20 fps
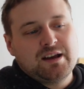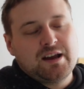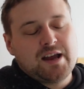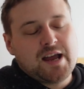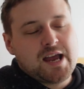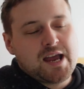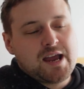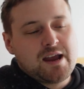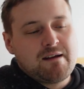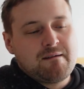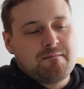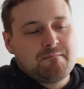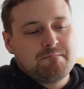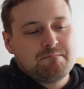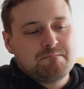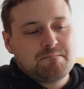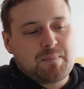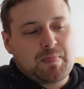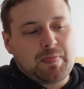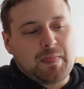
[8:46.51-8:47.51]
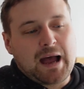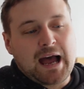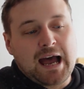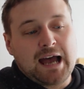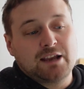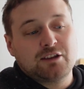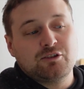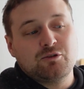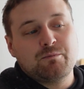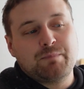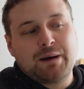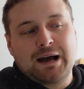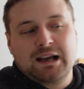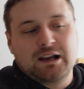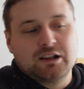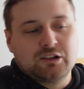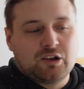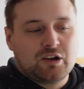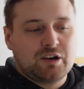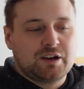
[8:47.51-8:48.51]
to argue back
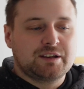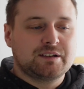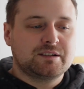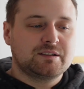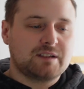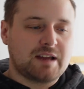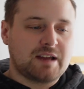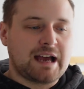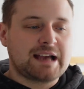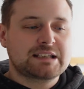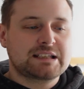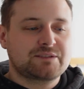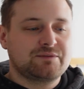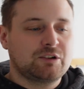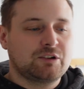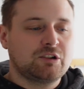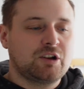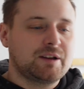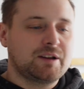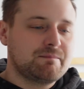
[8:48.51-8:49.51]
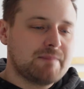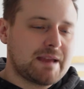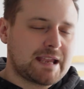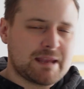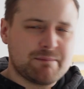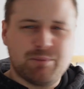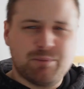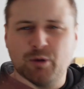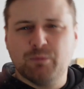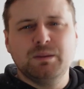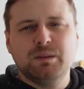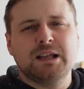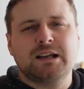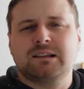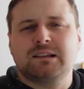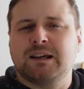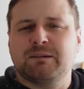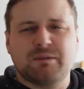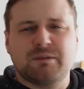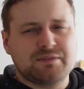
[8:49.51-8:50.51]
a lot and ask for a lot and make it public,
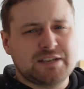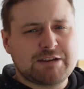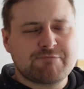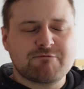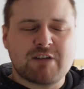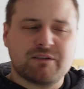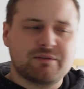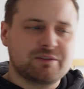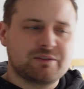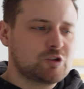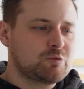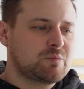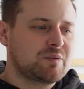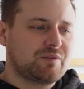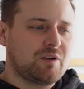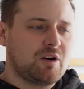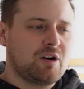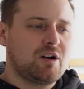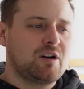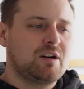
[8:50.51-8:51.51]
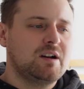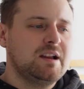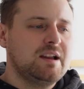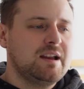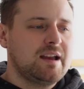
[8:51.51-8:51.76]
like we've seen Rafa do before.